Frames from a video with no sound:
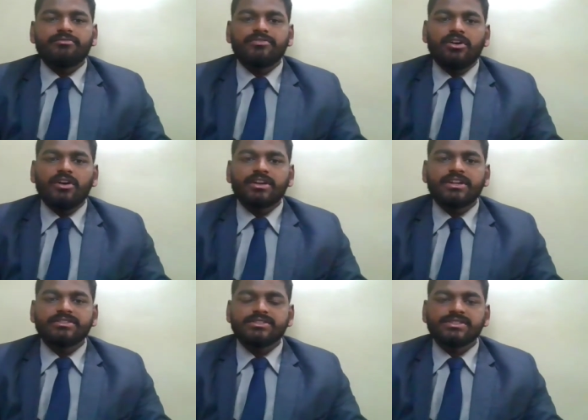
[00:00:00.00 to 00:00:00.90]
of the
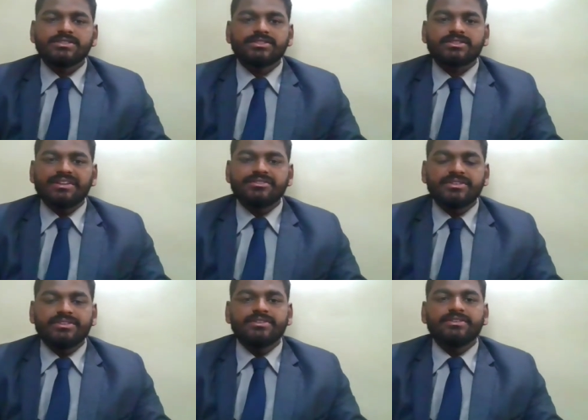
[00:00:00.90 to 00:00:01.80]
organizations is
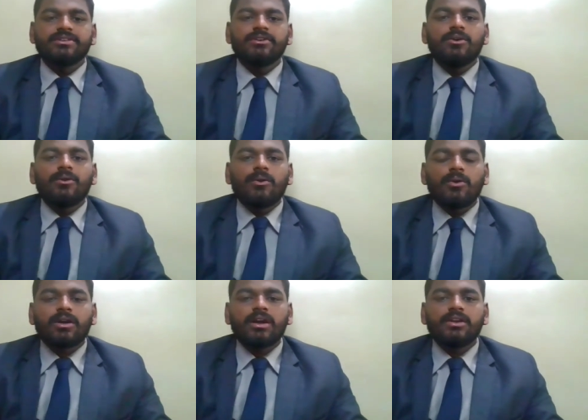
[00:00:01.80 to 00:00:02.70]
considered.
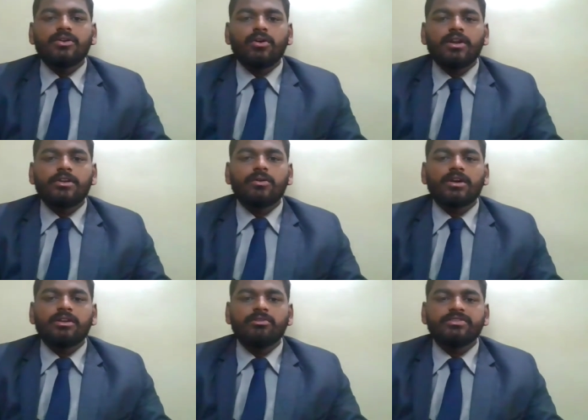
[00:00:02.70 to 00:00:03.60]
Local and
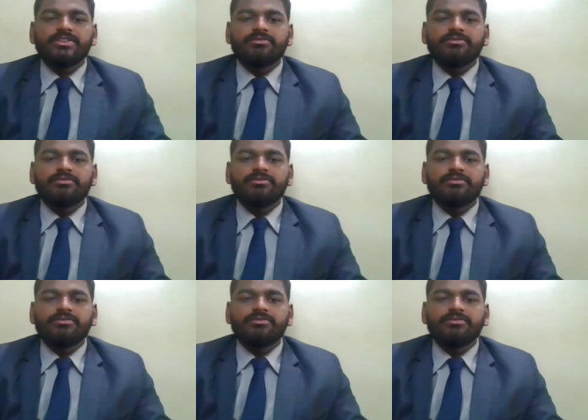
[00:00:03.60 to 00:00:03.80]
non-local wise